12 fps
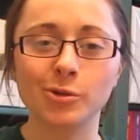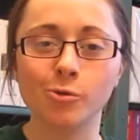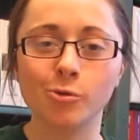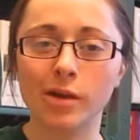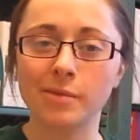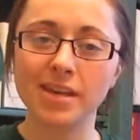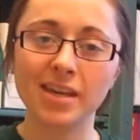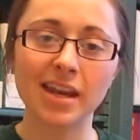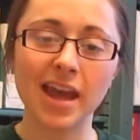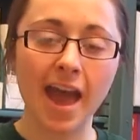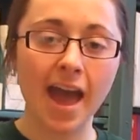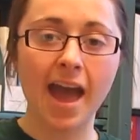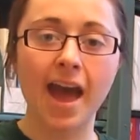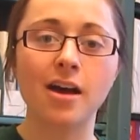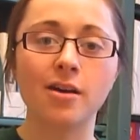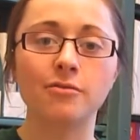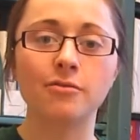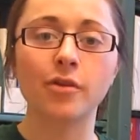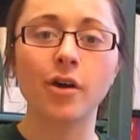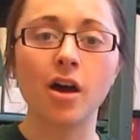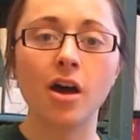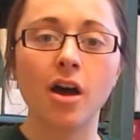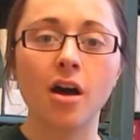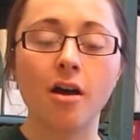women have
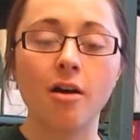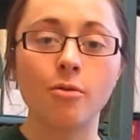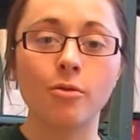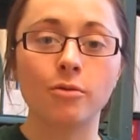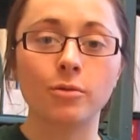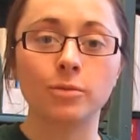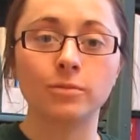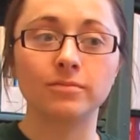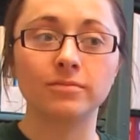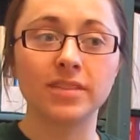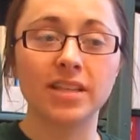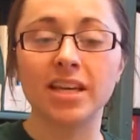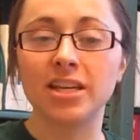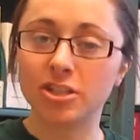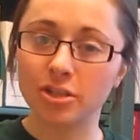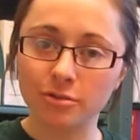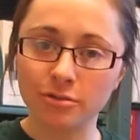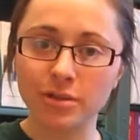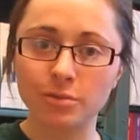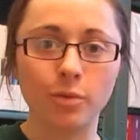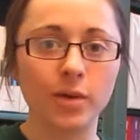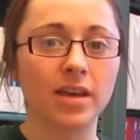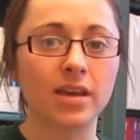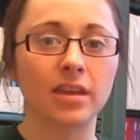issues
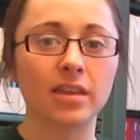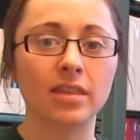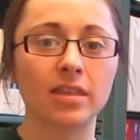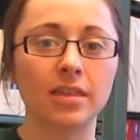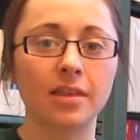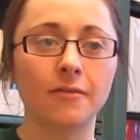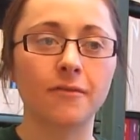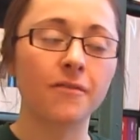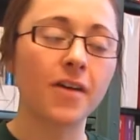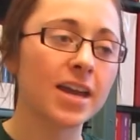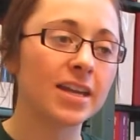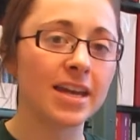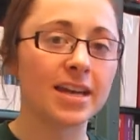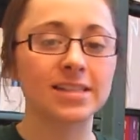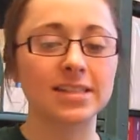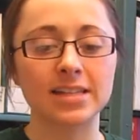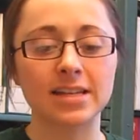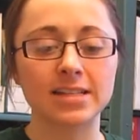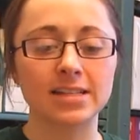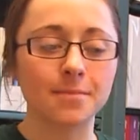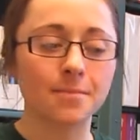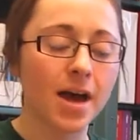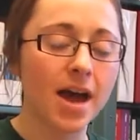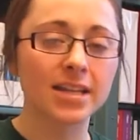with finances
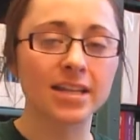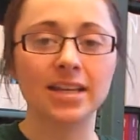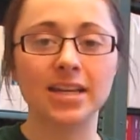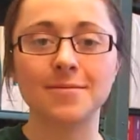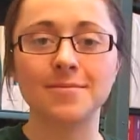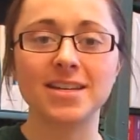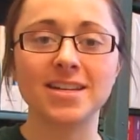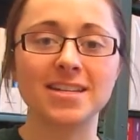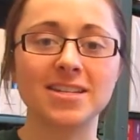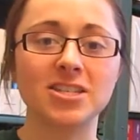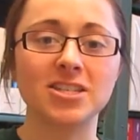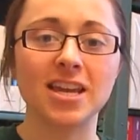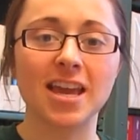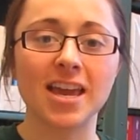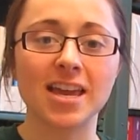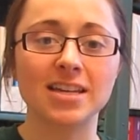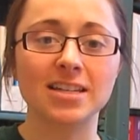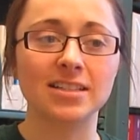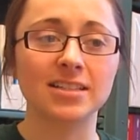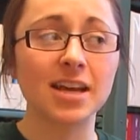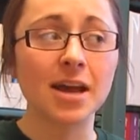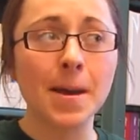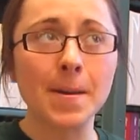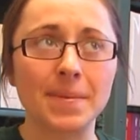and body image and
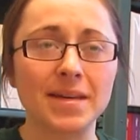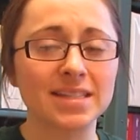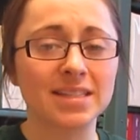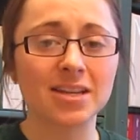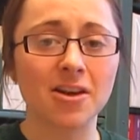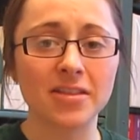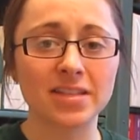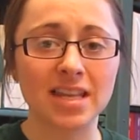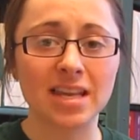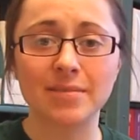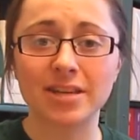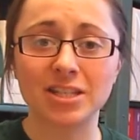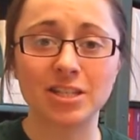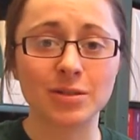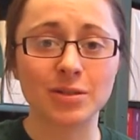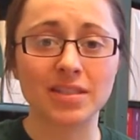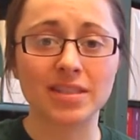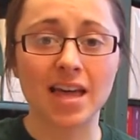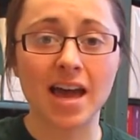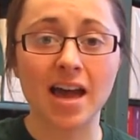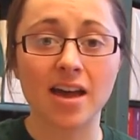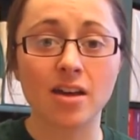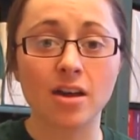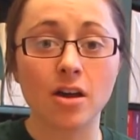basically all the same issues
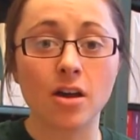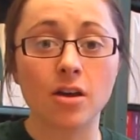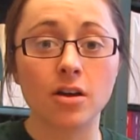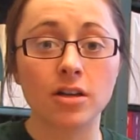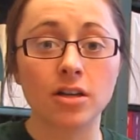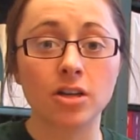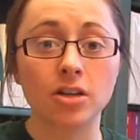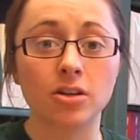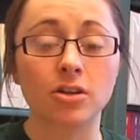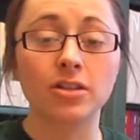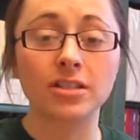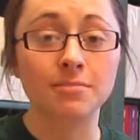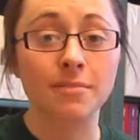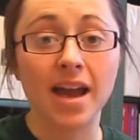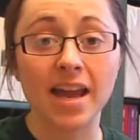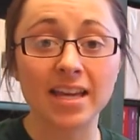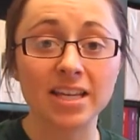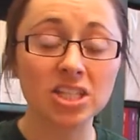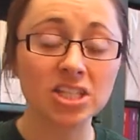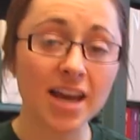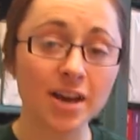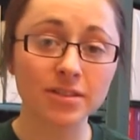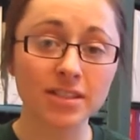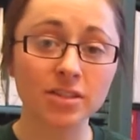that girls my age
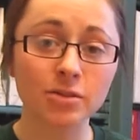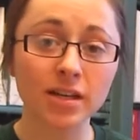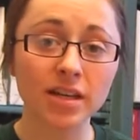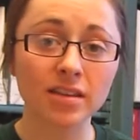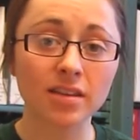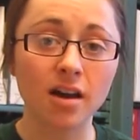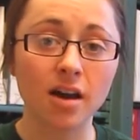now deal with.